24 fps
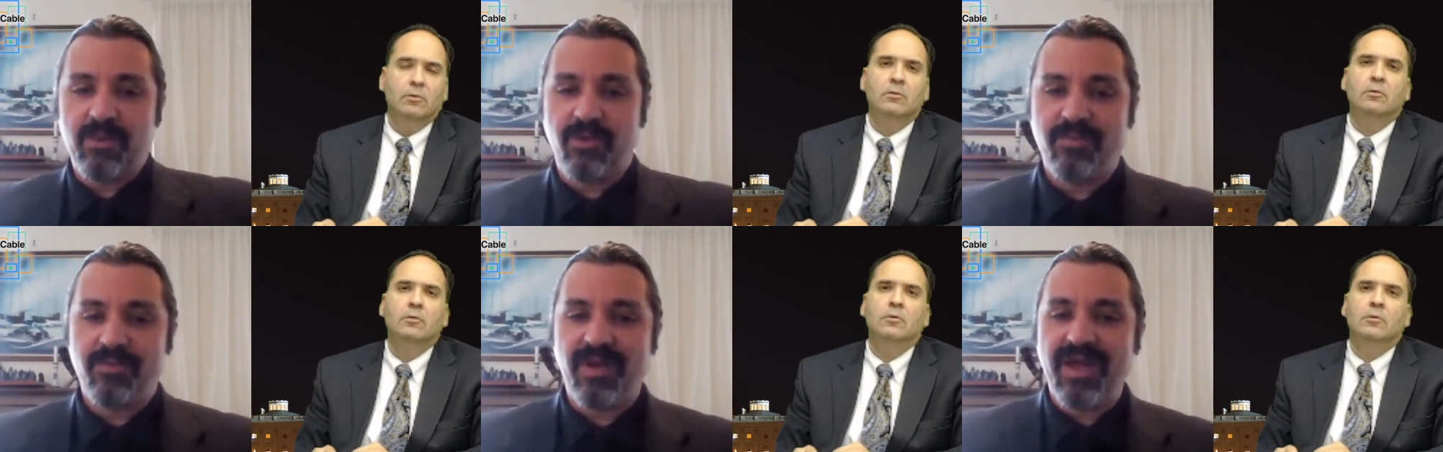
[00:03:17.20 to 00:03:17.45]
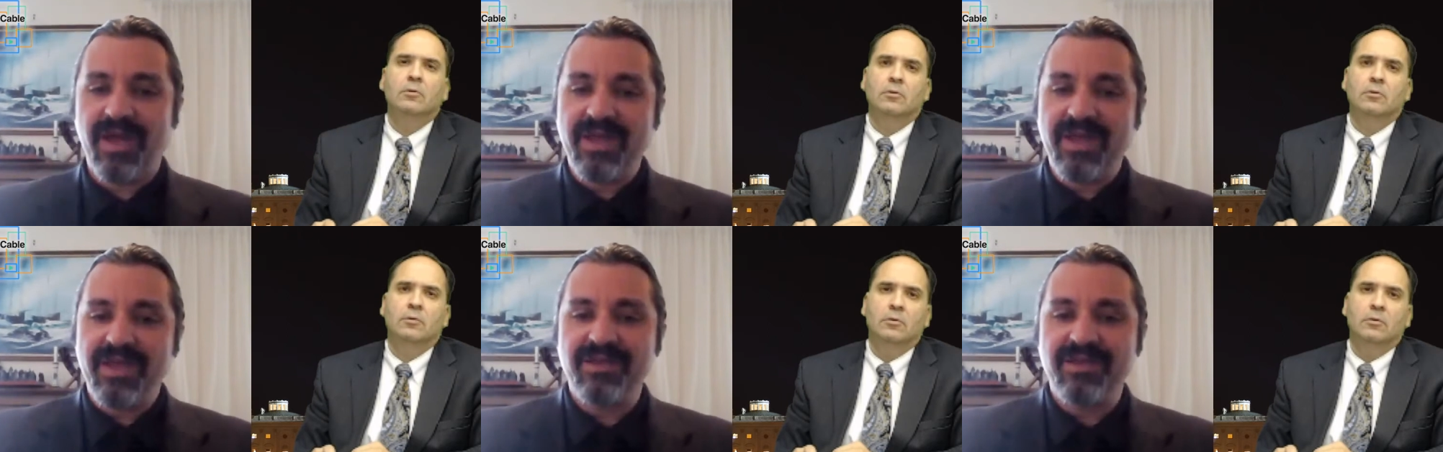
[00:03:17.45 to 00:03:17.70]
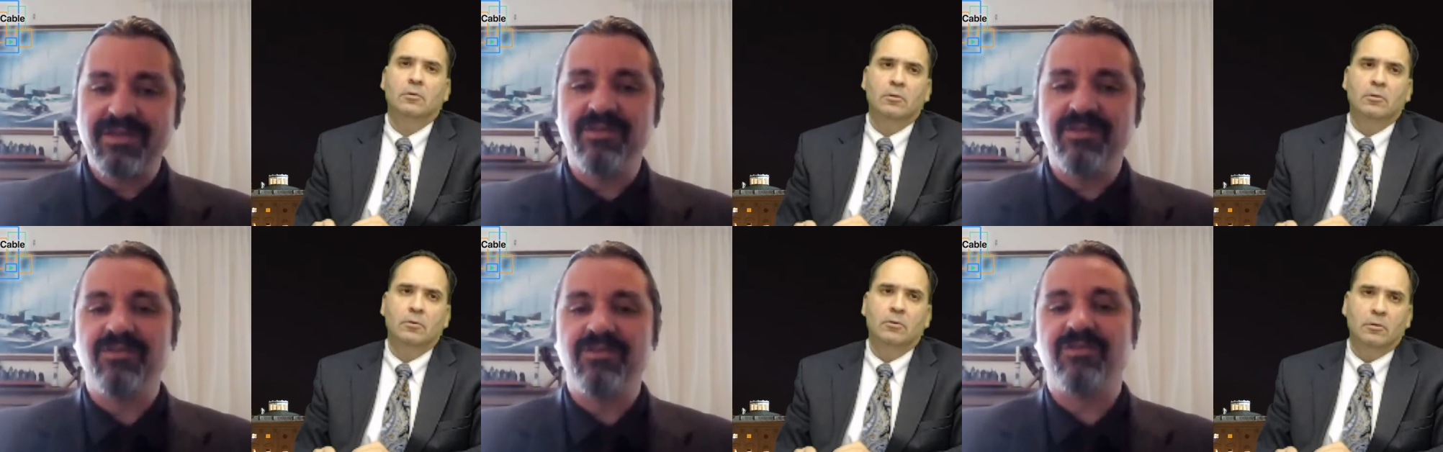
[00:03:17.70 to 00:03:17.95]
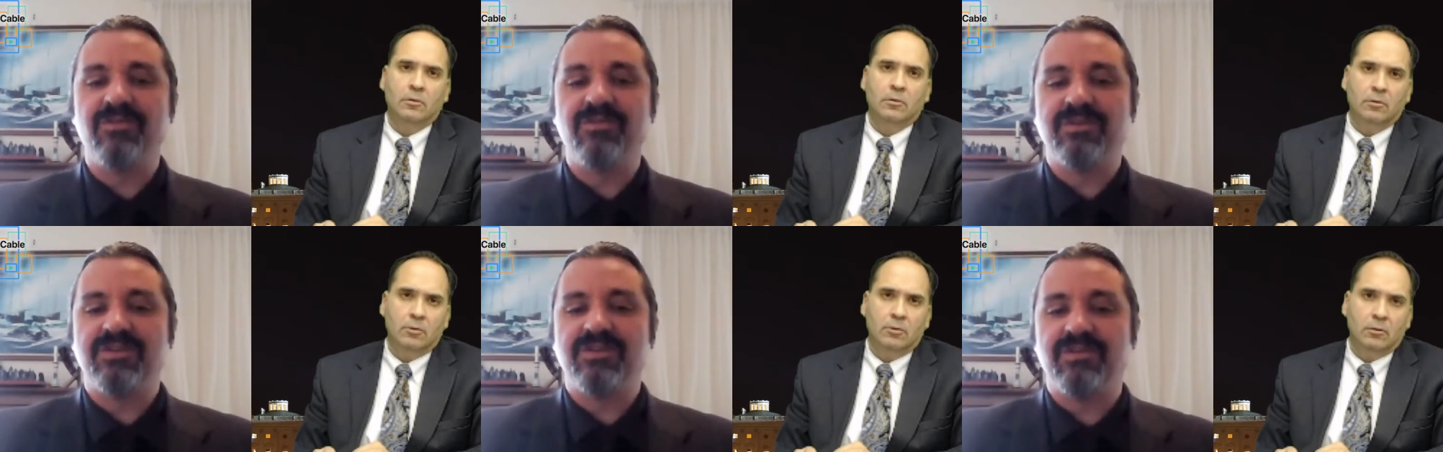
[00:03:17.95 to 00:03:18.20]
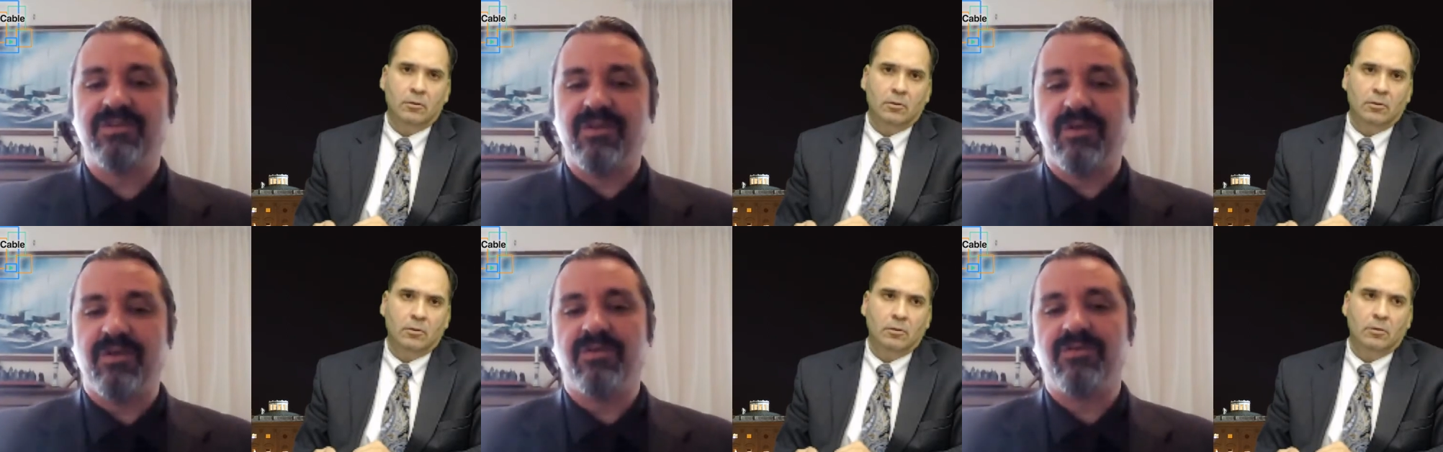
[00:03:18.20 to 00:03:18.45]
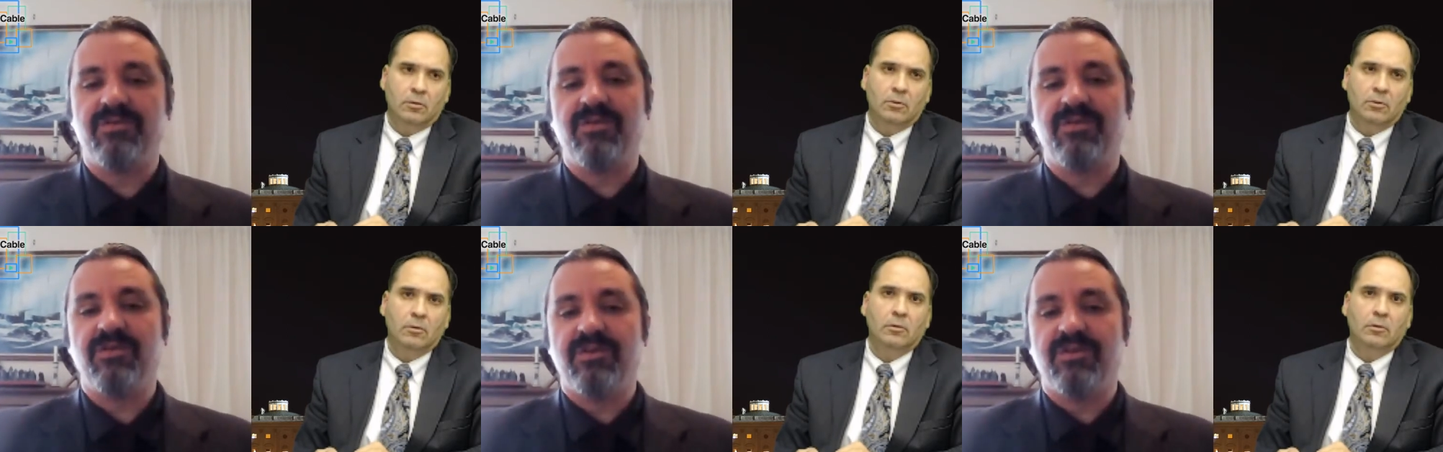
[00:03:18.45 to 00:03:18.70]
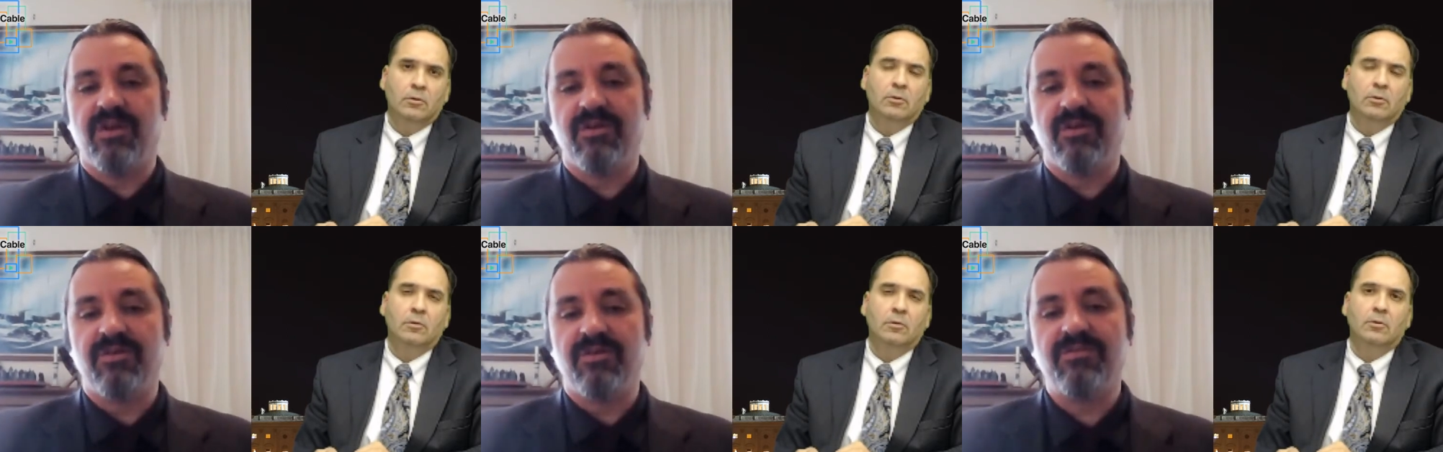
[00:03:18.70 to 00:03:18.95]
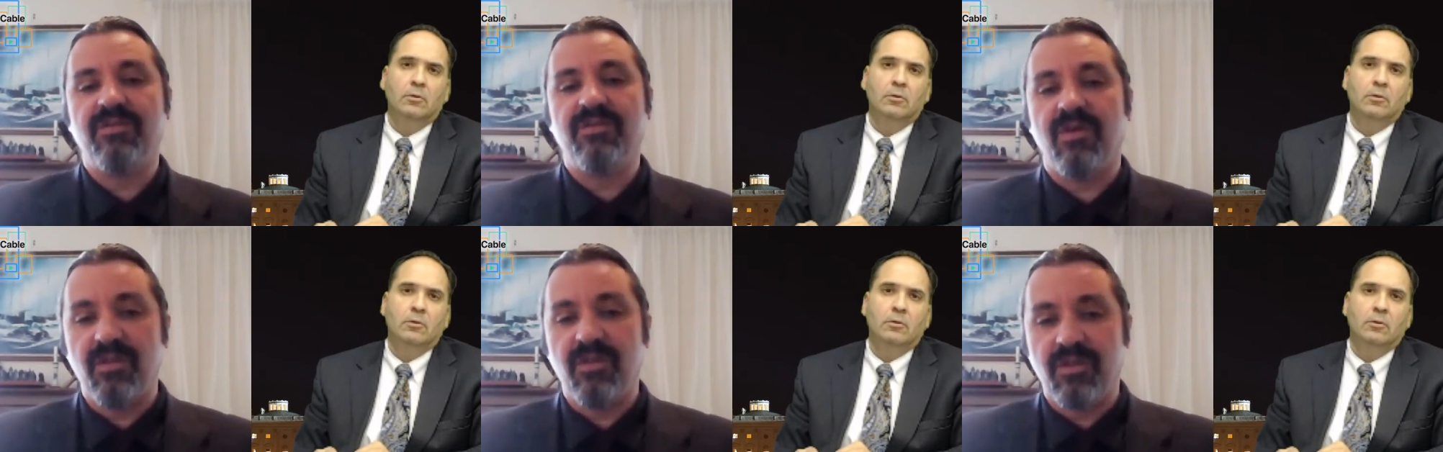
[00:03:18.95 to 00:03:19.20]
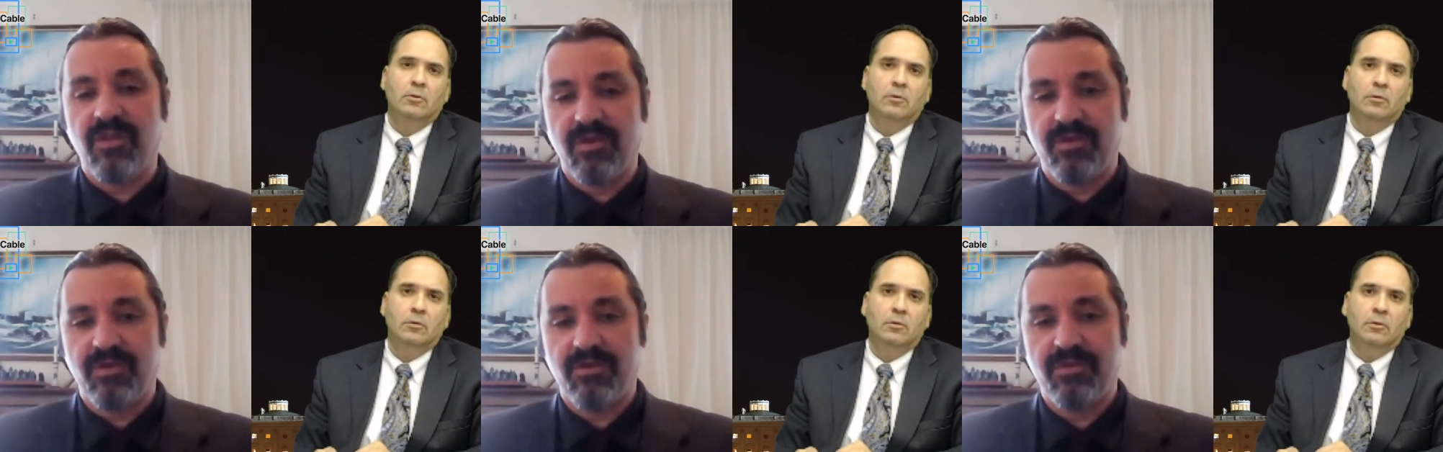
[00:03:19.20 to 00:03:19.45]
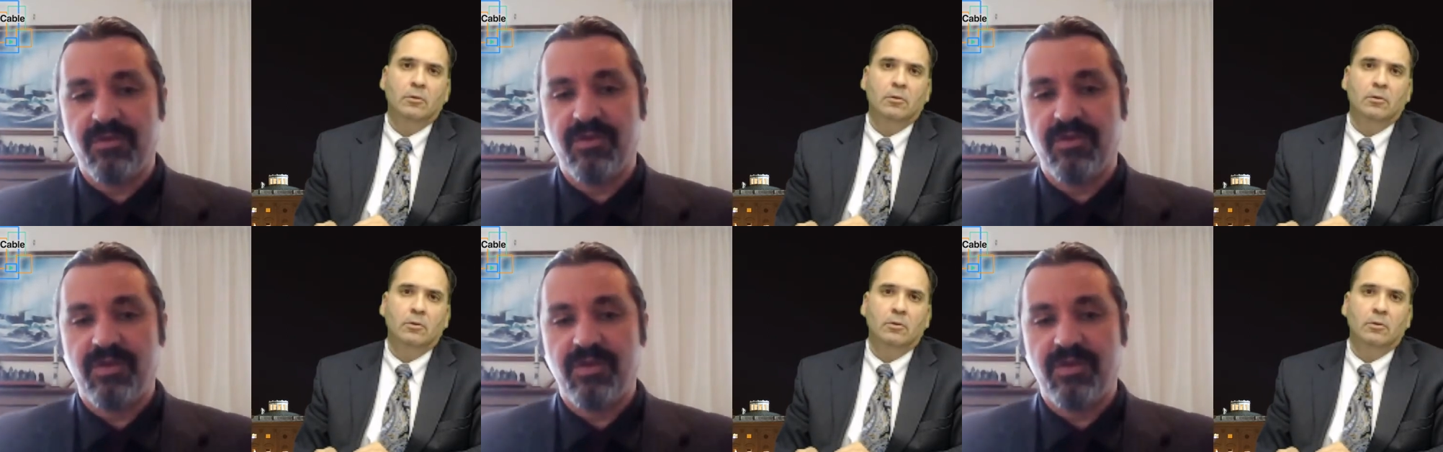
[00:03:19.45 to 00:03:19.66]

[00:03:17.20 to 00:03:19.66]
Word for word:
Speaker 1: there are pagans, which are those who don't follow